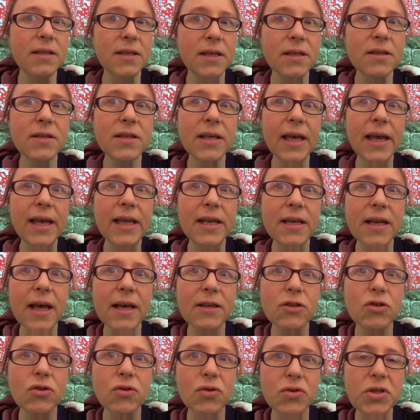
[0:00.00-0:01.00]
Izzy's in
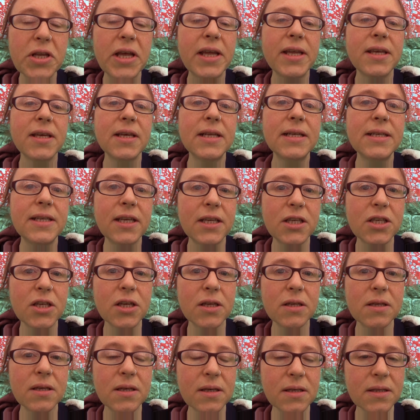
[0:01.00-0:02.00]
as good a
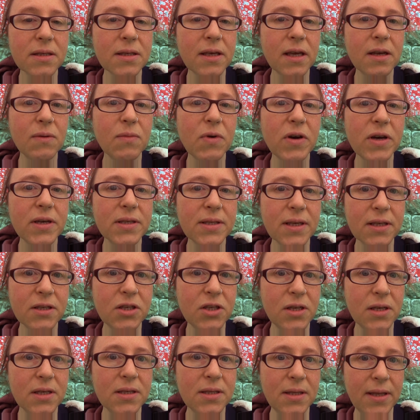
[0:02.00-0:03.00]
condition skin-wise as
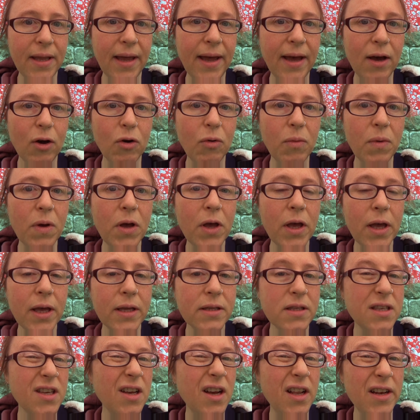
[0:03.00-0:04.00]
she is now,
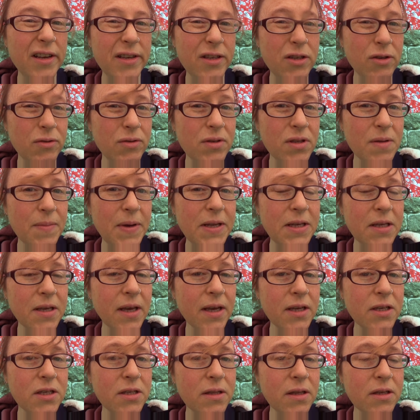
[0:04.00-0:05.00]
entirely due to the
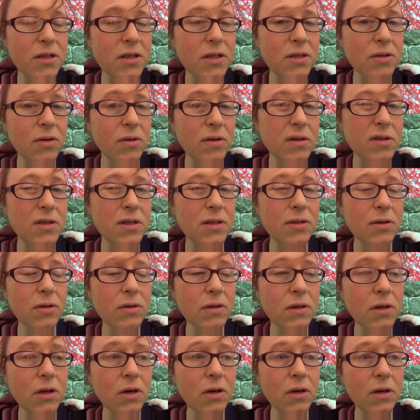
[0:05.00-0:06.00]
medication that she's on, she's on
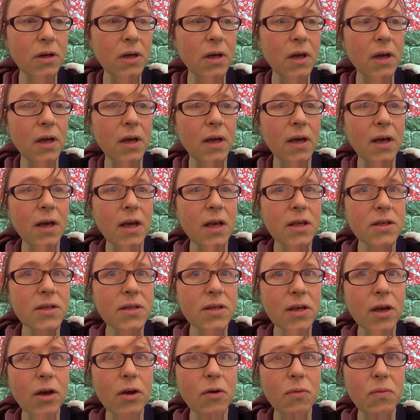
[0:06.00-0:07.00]
a lot.
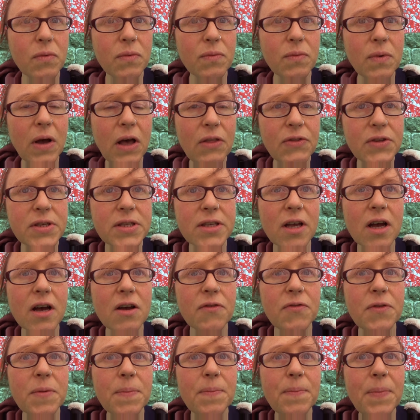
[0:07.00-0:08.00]
So at the start
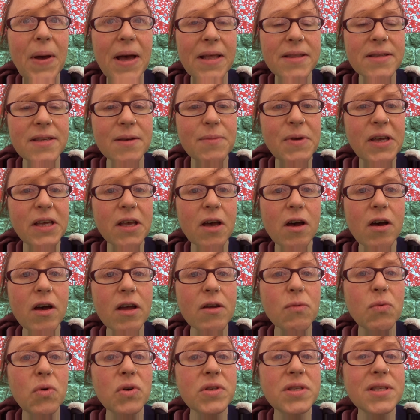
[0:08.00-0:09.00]
of the pandemic,
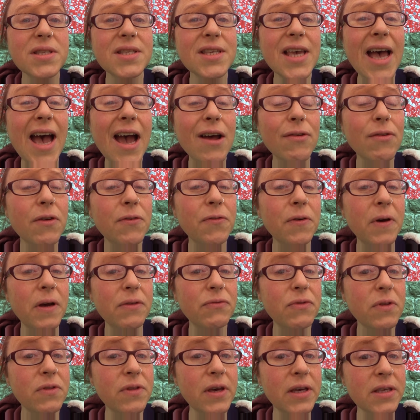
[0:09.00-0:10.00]
I was
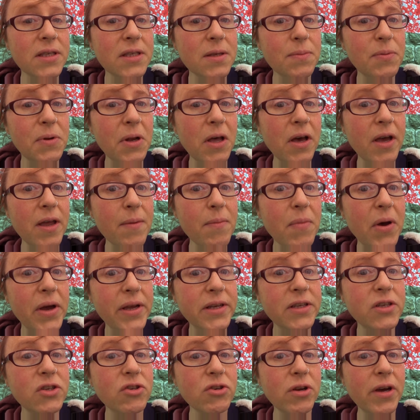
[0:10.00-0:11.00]
terrified that that supply
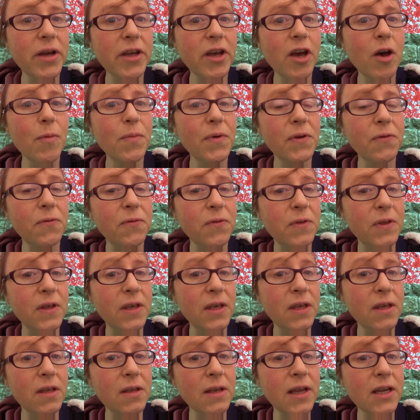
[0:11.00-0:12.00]
might dry up if
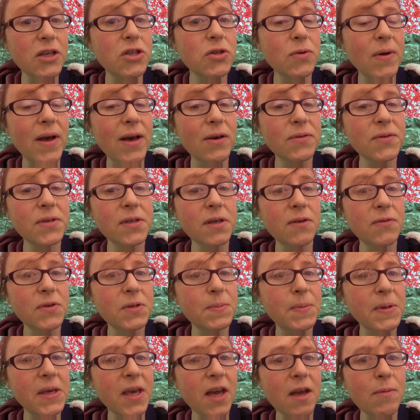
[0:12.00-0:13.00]
the National Health
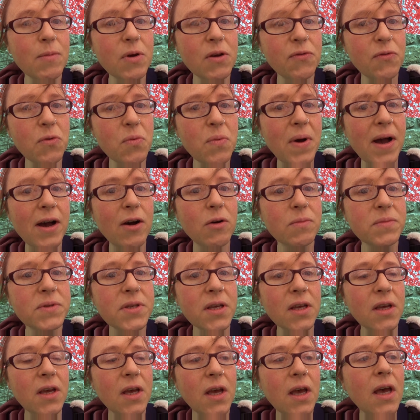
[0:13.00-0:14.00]
Service became
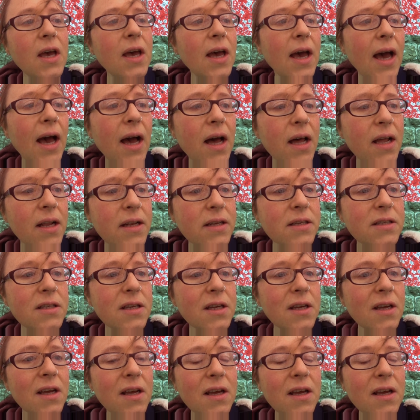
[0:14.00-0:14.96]
overwhelmed. And